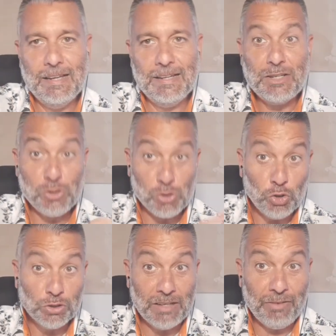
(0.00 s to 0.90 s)
gets
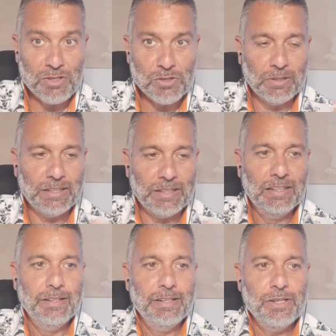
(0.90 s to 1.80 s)
sorted eventually.
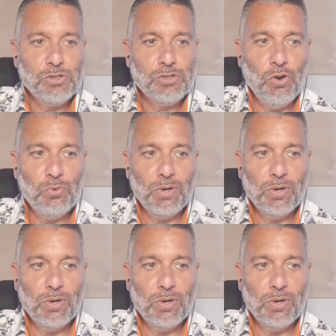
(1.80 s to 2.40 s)
So